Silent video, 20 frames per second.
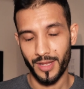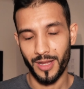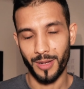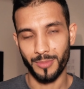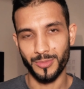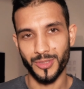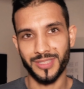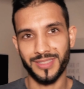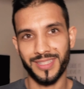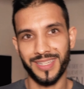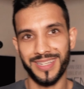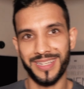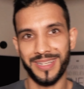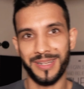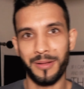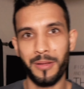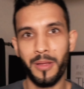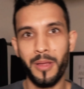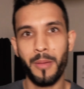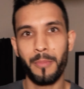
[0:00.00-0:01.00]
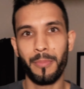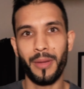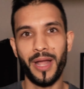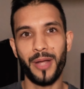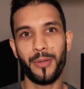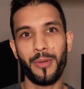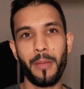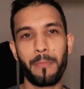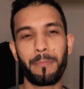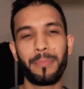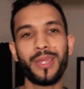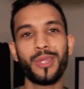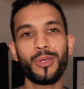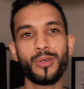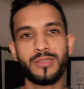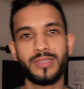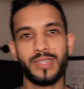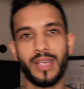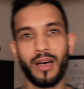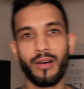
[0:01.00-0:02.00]
I'm just kidding. But anyway, be
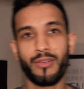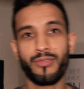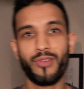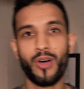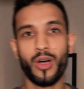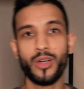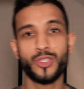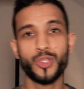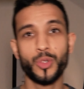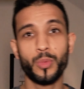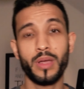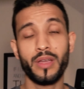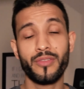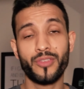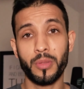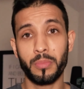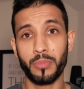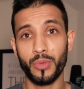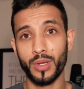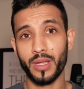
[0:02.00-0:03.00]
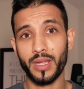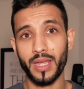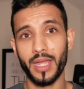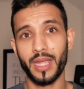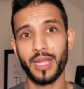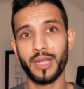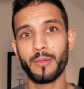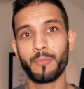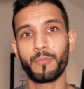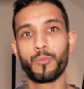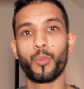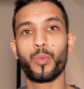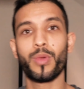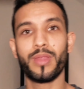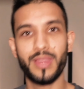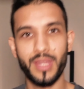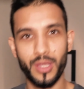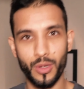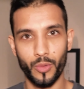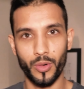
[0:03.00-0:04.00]
yourself. Find your way of communicating
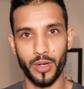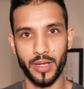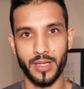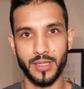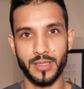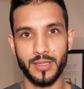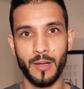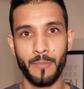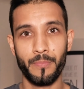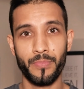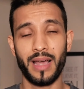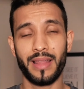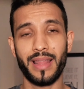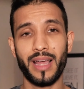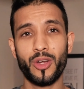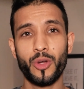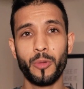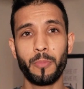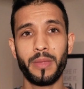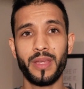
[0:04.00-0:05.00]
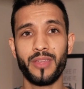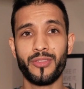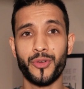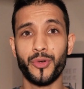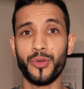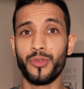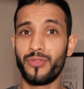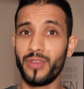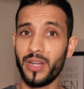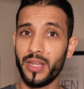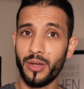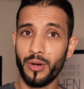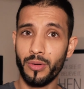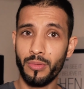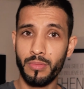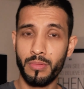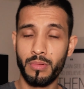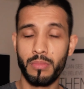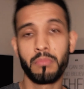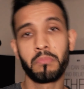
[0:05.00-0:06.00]
with the audience. And that could be through
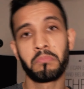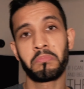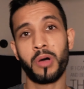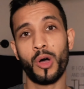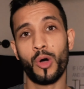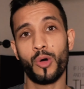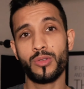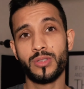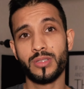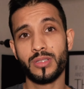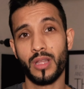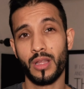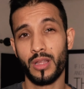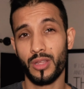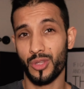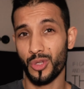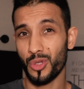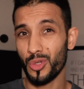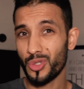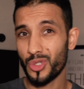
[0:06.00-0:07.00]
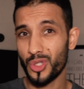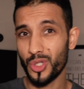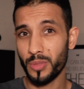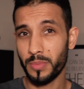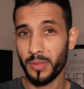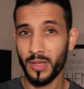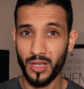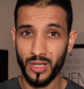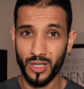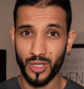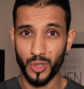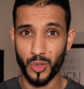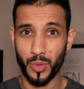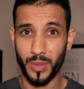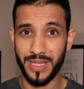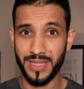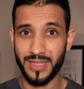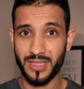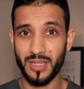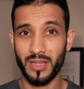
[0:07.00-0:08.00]
video, posts, YouTube,
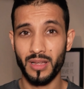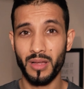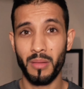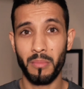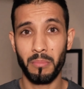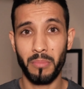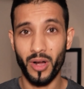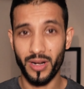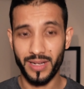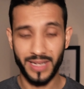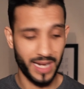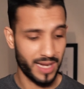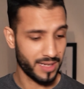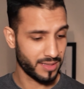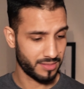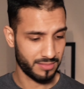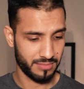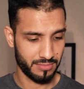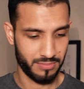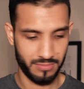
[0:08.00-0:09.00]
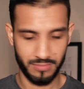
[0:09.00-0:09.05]
tweets, podcasts.